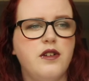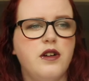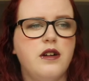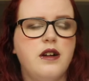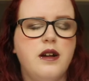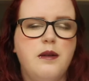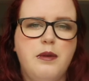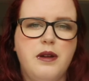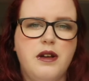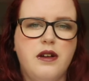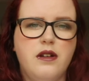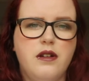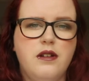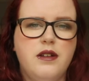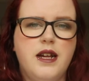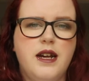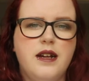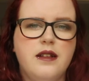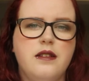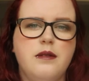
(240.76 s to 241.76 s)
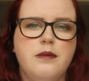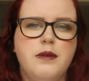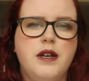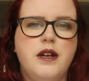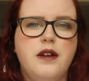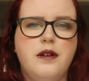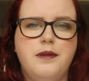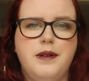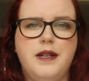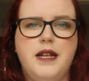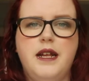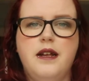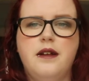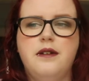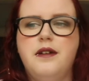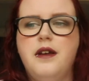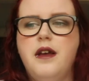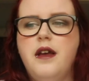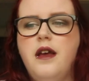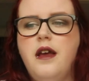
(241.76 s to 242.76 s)
got a couple of contacts in my
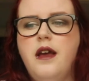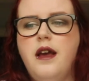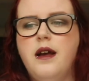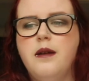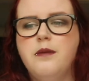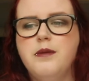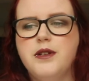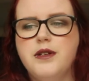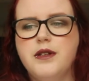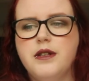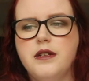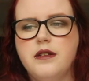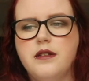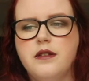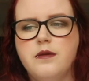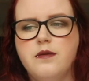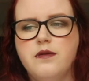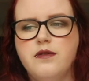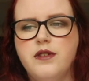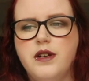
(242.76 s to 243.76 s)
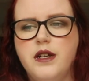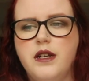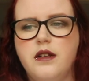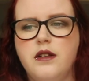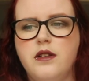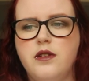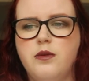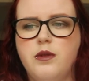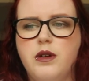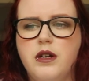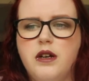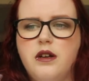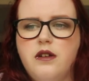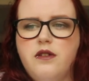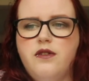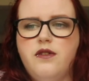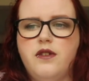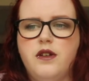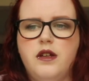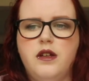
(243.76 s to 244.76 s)
hometown. I'm doing some freelance work
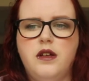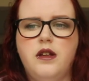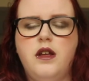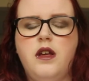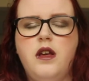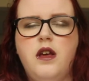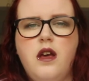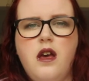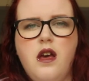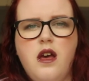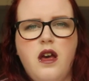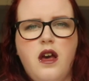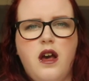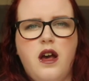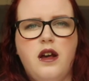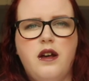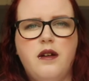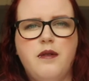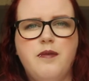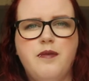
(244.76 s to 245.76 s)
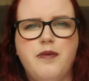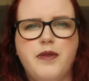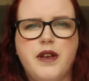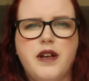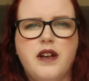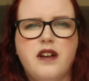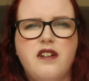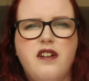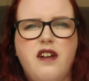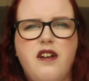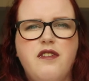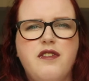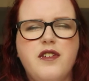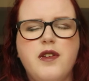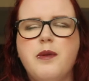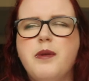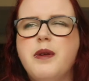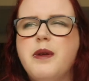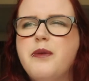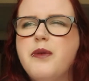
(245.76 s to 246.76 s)
for a
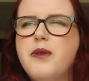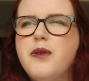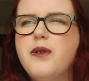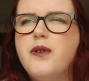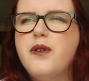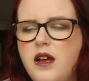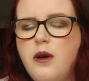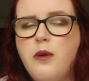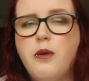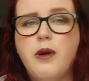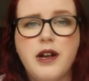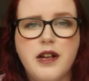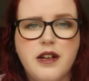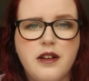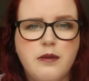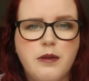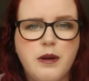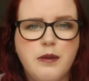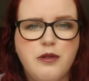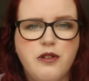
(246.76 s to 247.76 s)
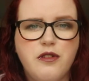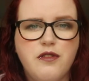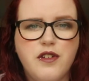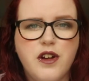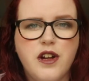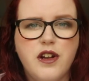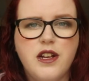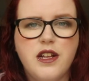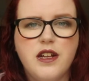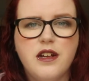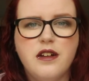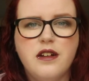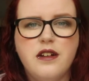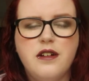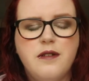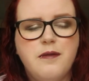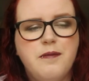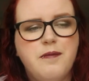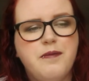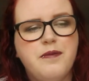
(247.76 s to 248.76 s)
few people, working on my portfolio.
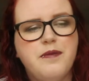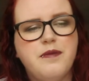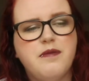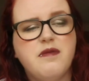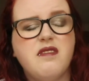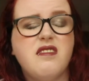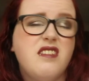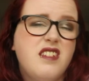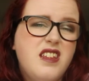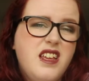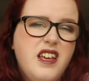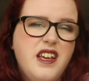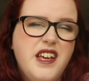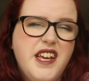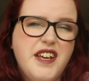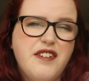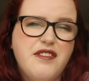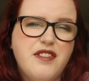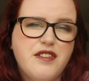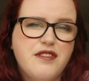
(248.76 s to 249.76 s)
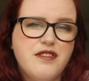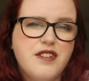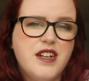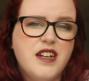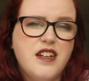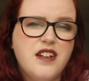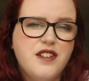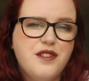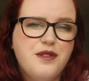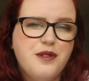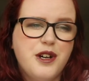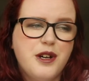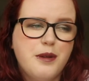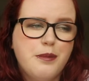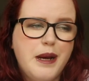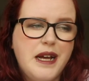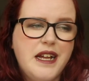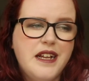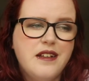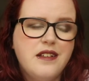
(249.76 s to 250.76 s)
If the freelance work
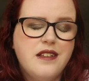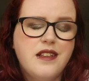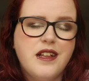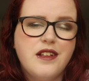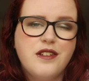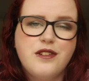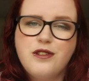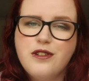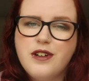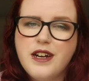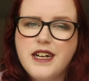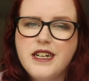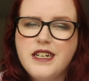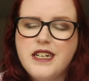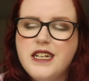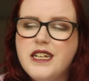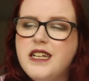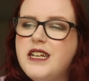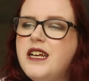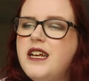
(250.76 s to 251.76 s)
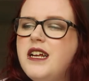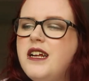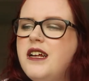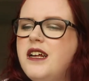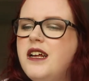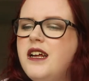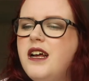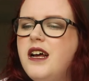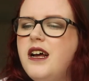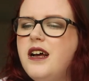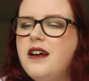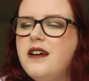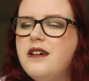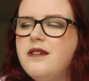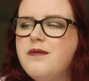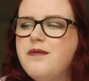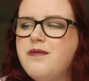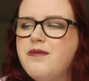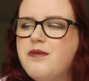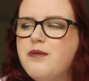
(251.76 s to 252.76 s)
pays, that's great,
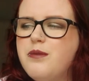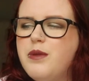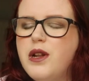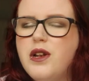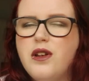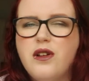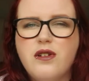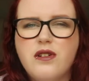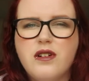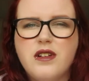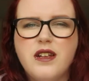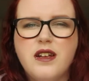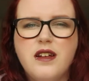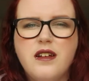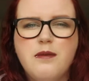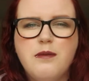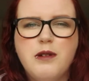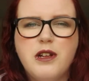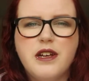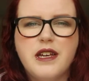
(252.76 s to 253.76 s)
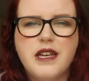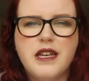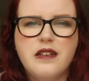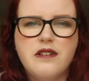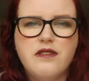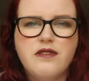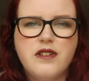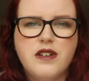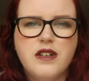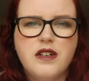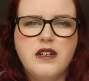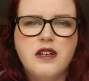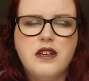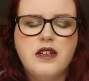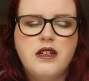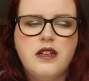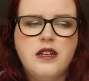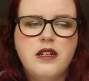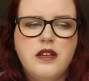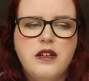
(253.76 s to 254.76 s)
but long term looking for
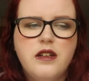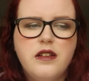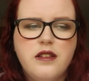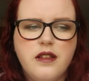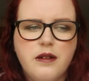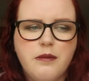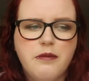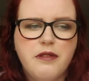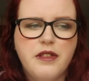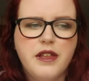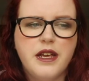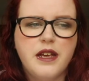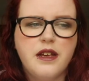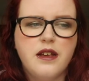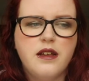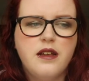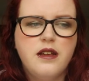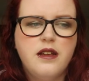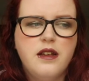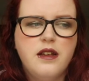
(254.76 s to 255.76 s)
something